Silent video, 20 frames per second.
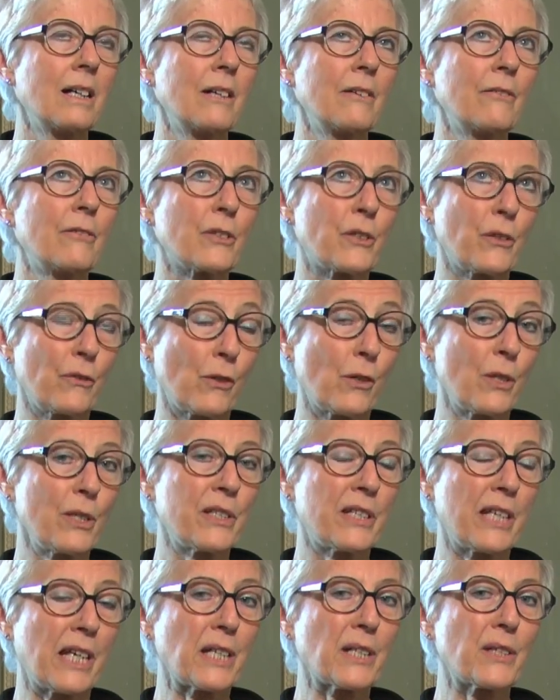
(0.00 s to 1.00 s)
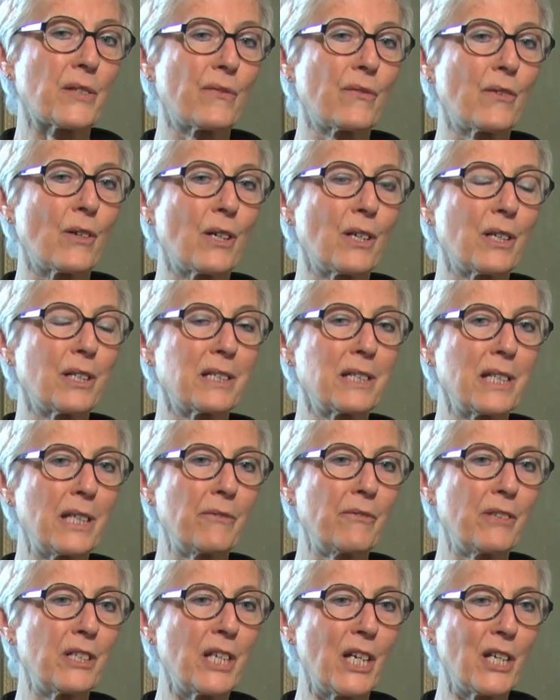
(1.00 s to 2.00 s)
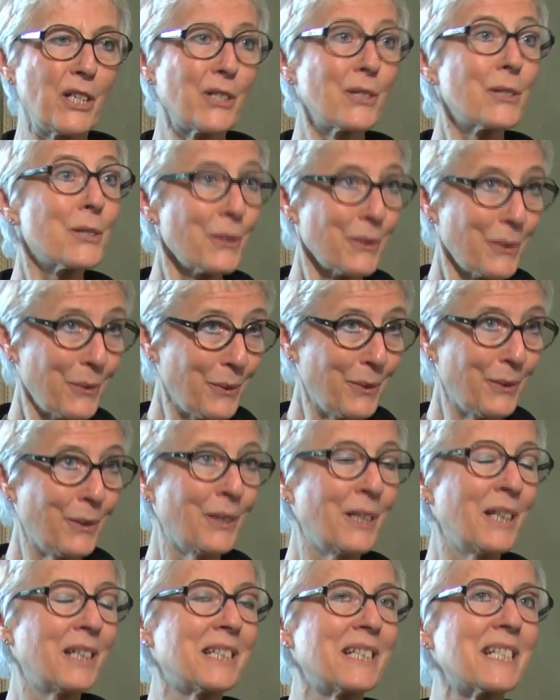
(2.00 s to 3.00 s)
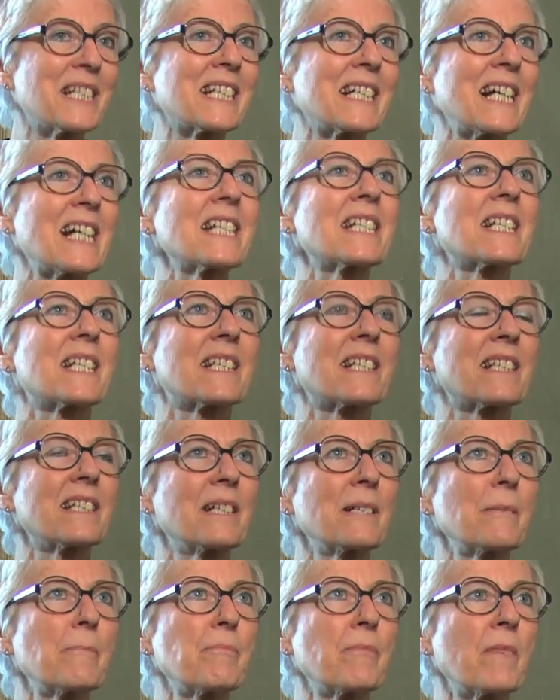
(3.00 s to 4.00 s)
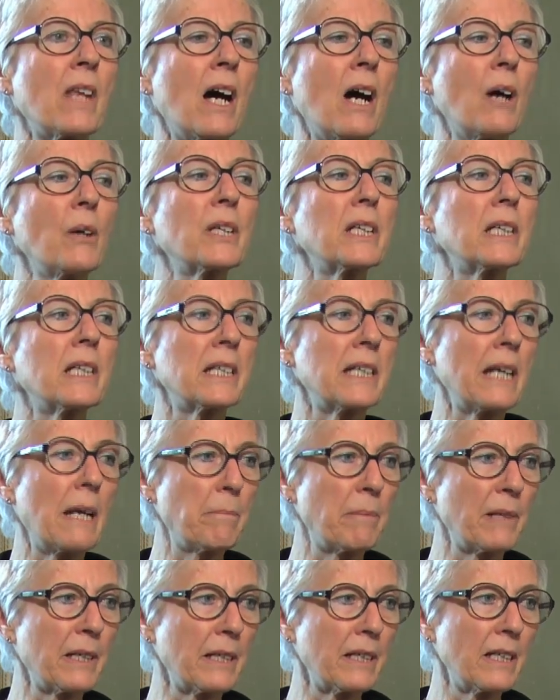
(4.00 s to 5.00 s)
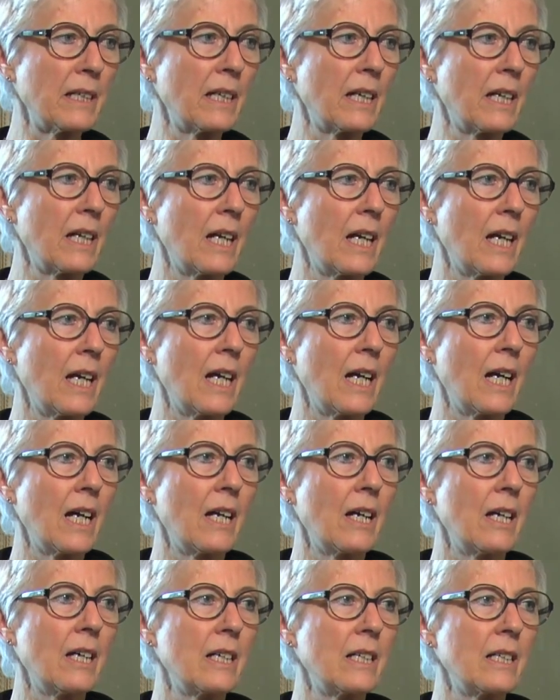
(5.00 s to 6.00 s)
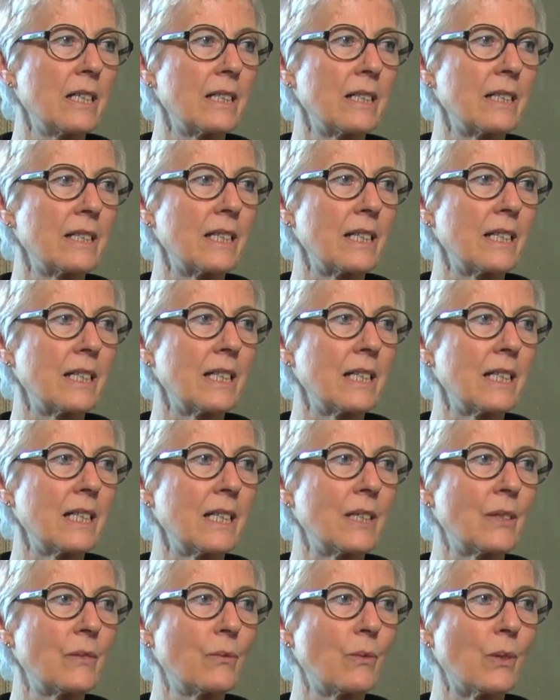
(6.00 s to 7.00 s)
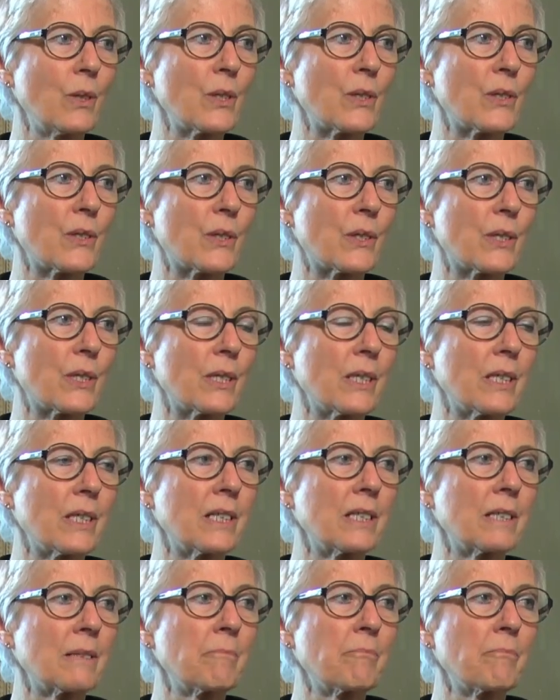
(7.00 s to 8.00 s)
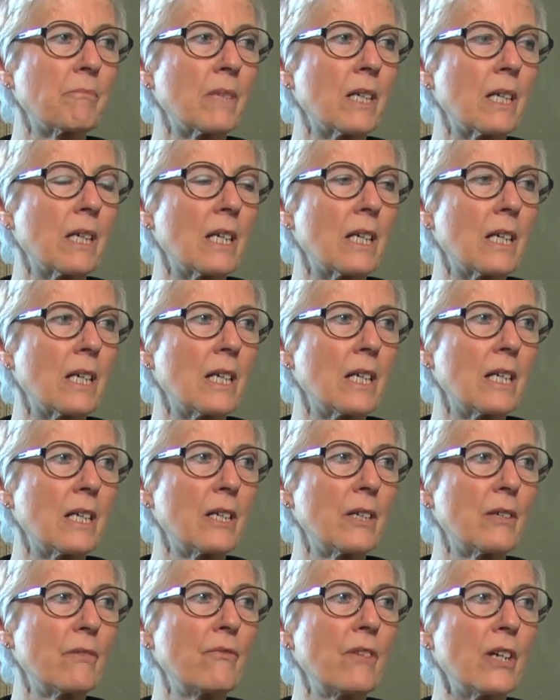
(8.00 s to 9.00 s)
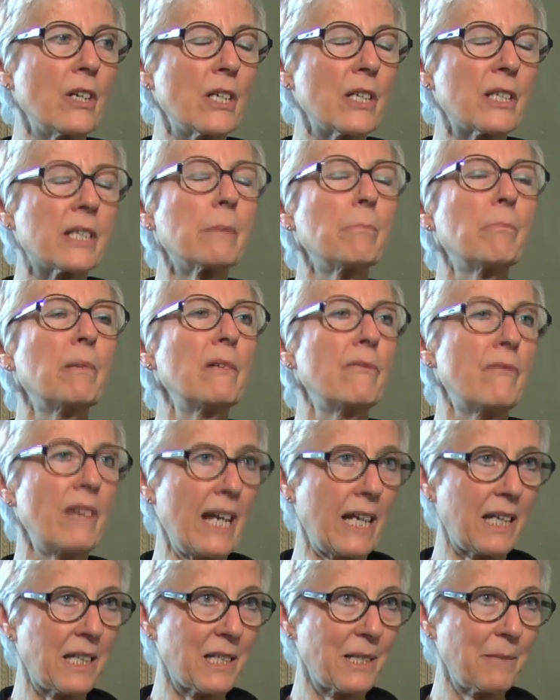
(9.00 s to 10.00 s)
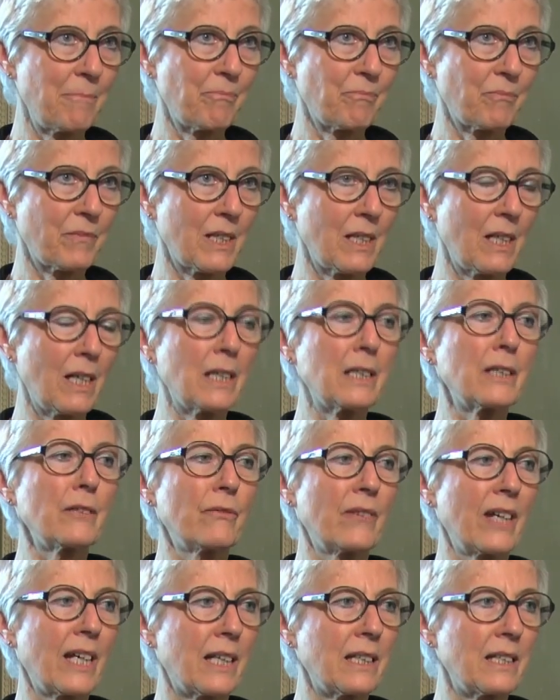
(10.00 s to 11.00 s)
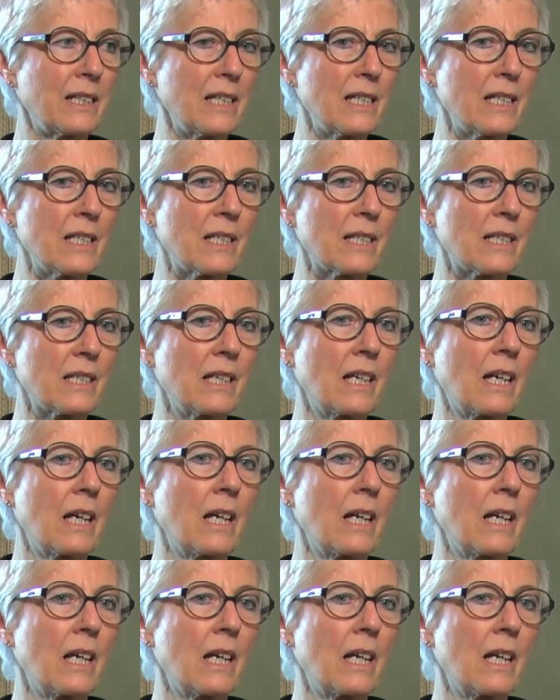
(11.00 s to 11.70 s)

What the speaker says: First of all, thanks for the invitation to discuss. How did it happen? It was a very simple fact, and the fact is